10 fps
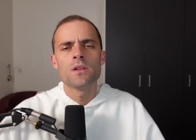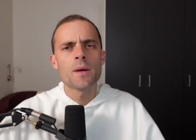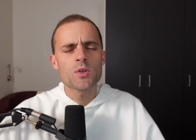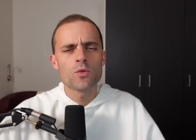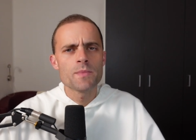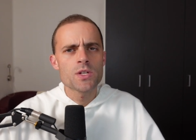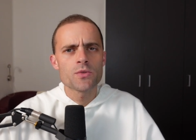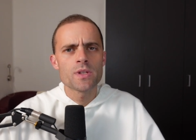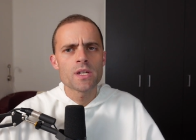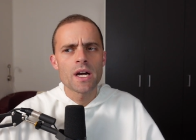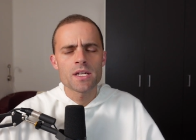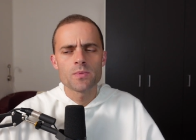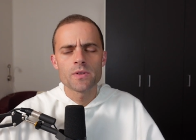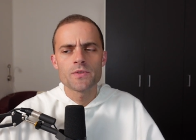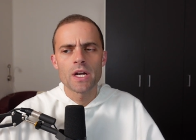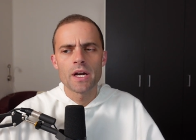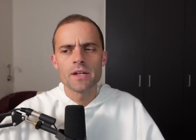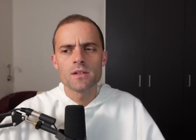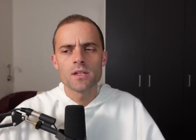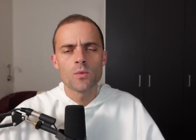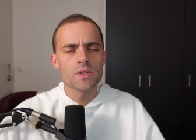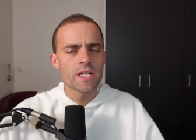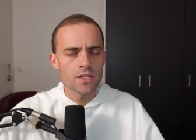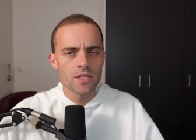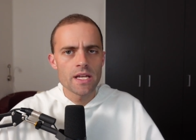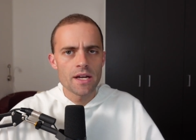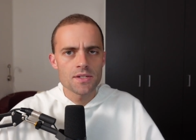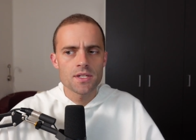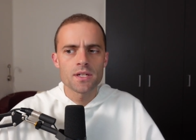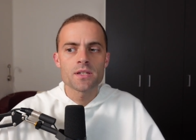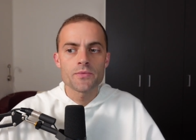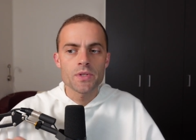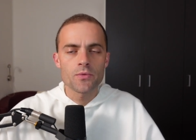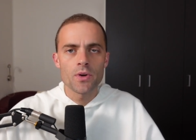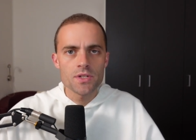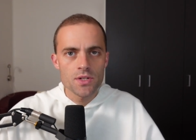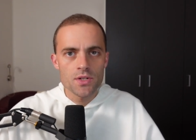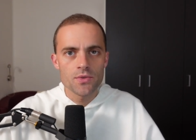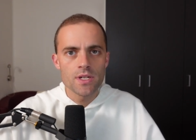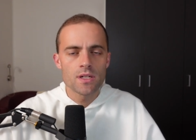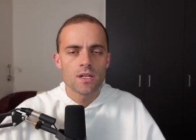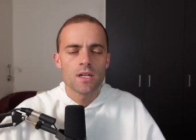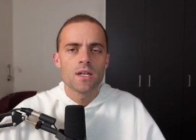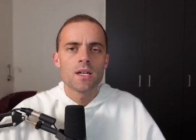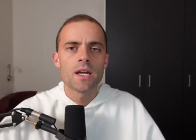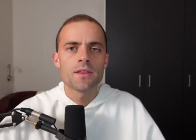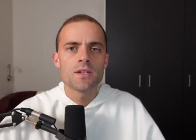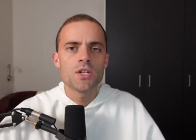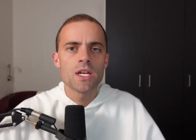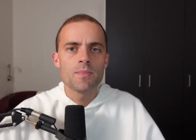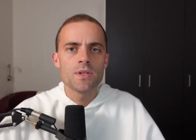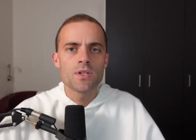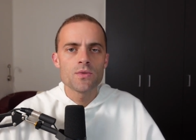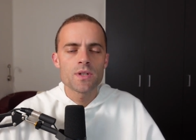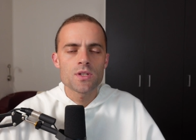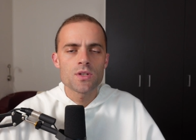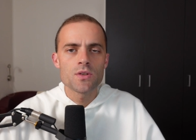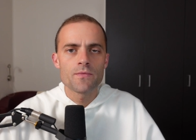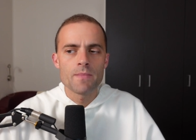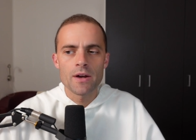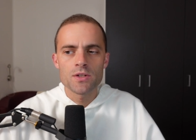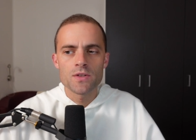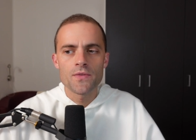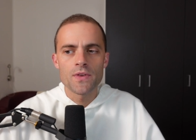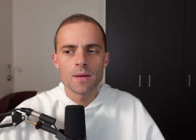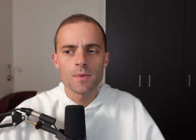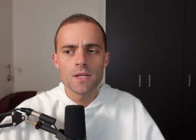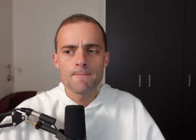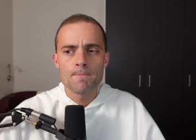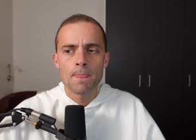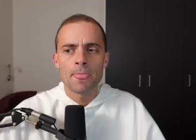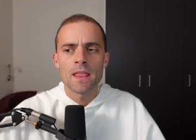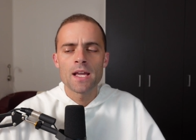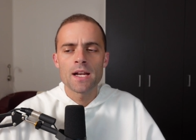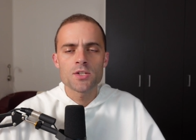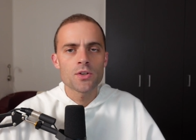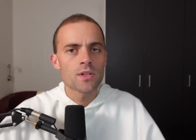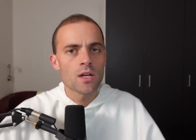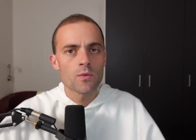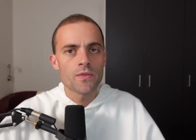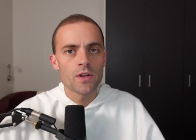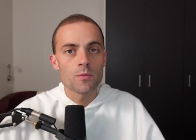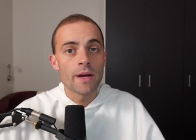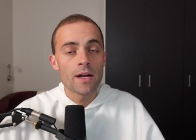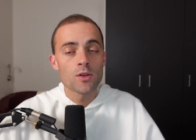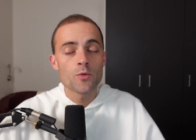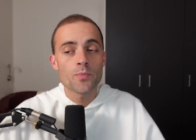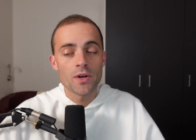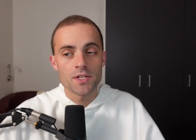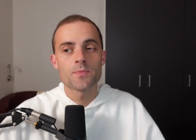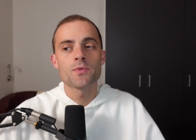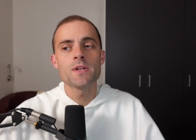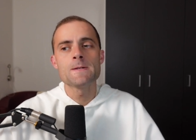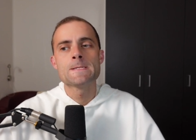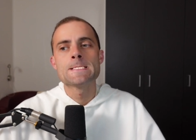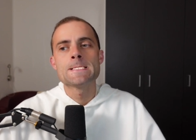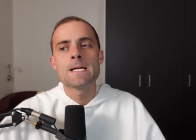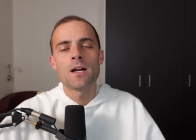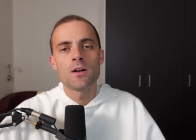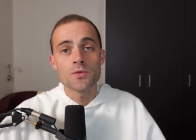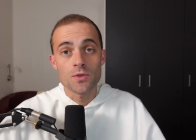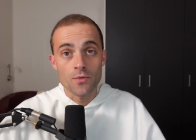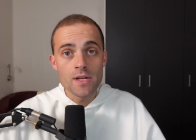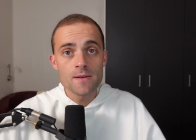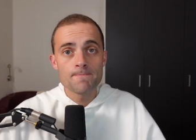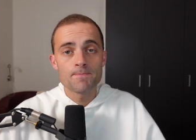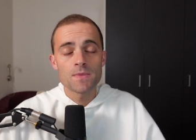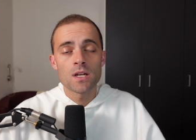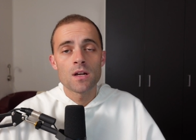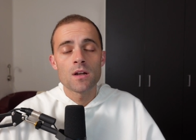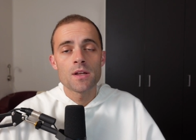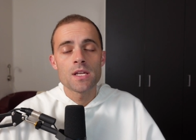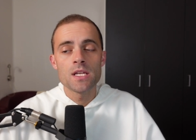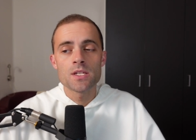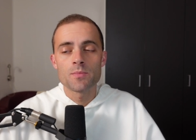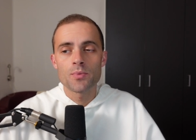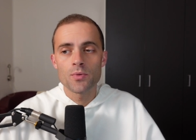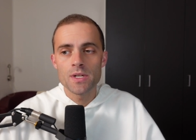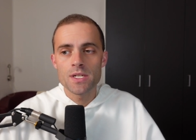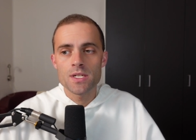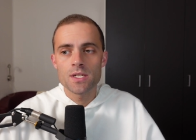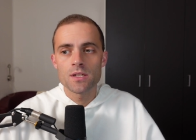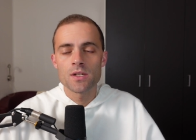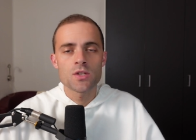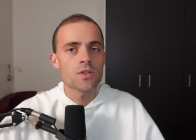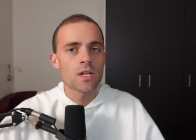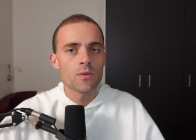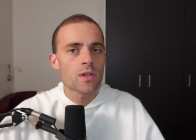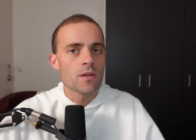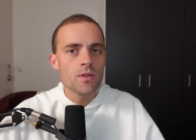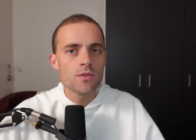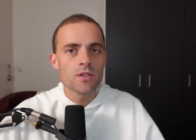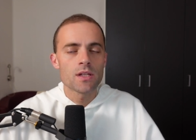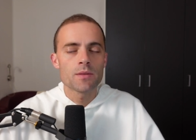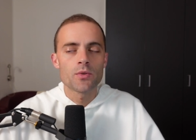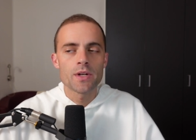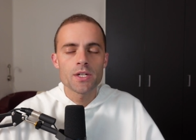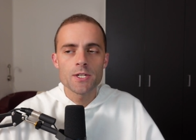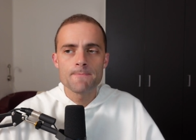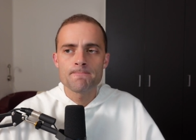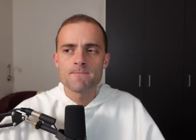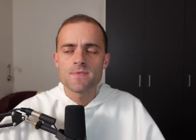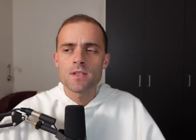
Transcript: Nuptial Mystery in the Gospel of John. It wasn't actually at the House of Studies, it was across the street at the JP2 Institute Marriage and Family. And I took it there with Father Paolo Prosperi, uh, who's great. Uh, he's a priest associated with Communion and Liberation.